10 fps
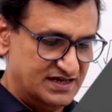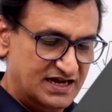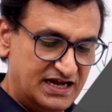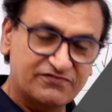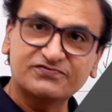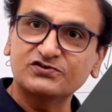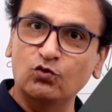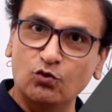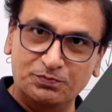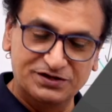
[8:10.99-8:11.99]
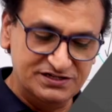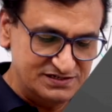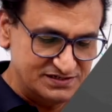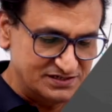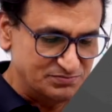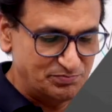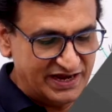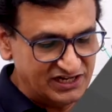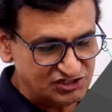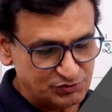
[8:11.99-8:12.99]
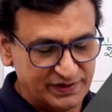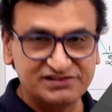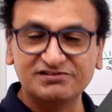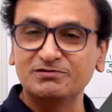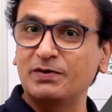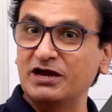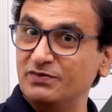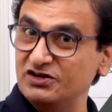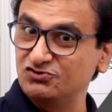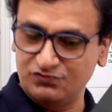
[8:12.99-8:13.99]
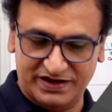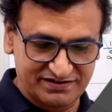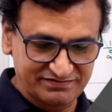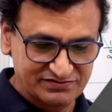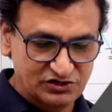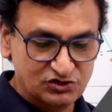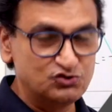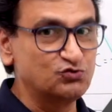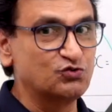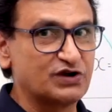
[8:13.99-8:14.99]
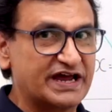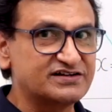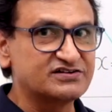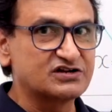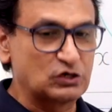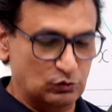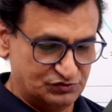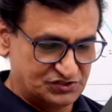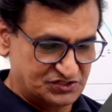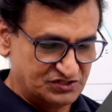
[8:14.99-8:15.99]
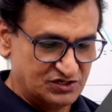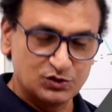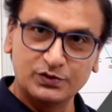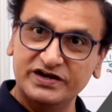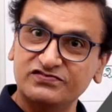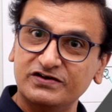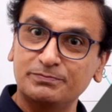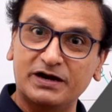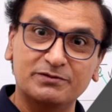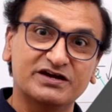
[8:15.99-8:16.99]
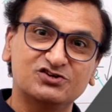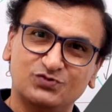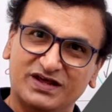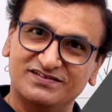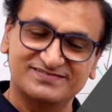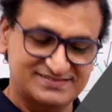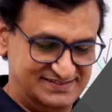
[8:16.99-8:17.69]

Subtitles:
Left open minus 23 pi by 12 to right closed 25 pi by 12.